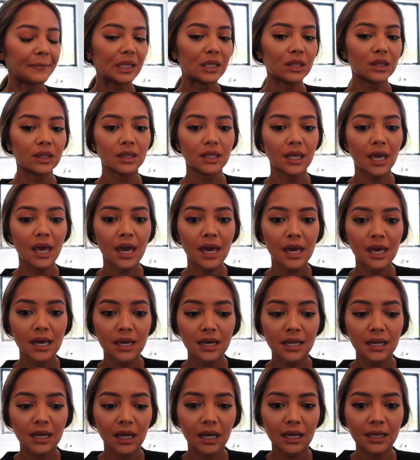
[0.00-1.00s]
And
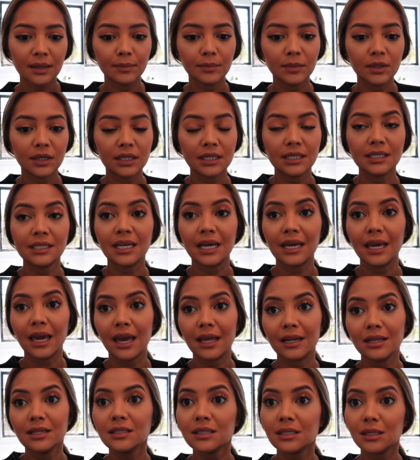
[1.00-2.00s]
then I'm gonna take
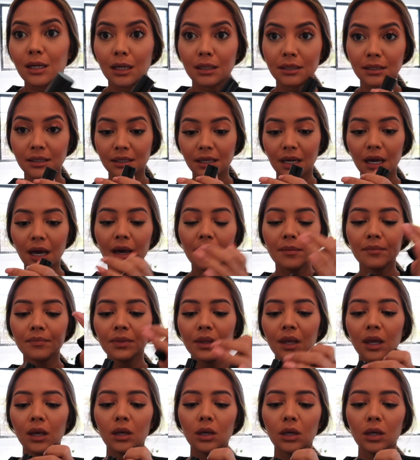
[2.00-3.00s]
Anastasia
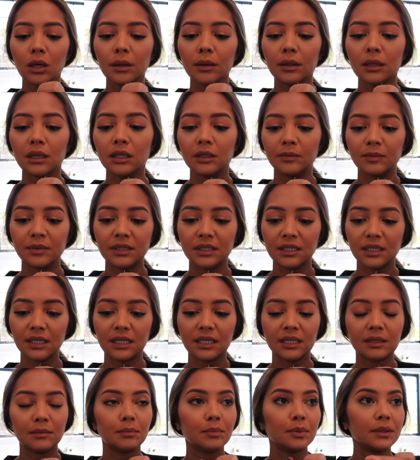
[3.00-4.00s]

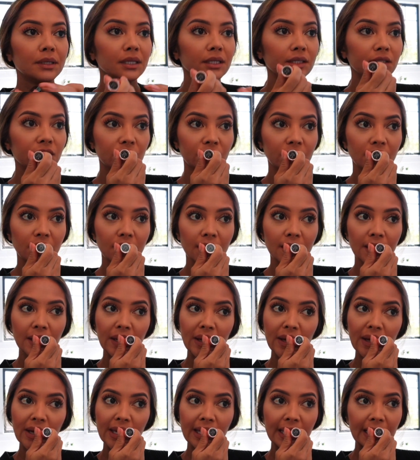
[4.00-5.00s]
lipstick in Peachy,
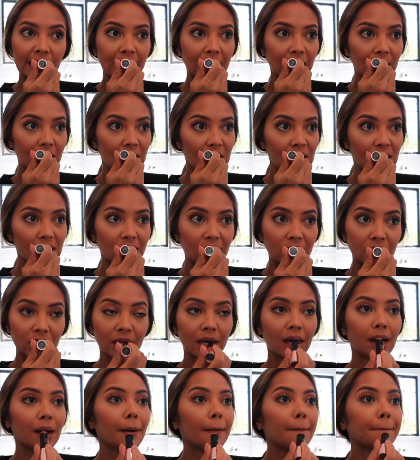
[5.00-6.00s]
go all
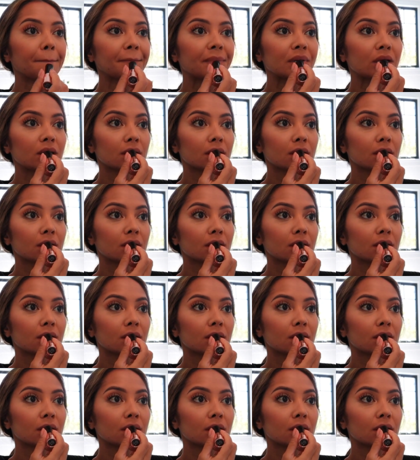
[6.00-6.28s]
around.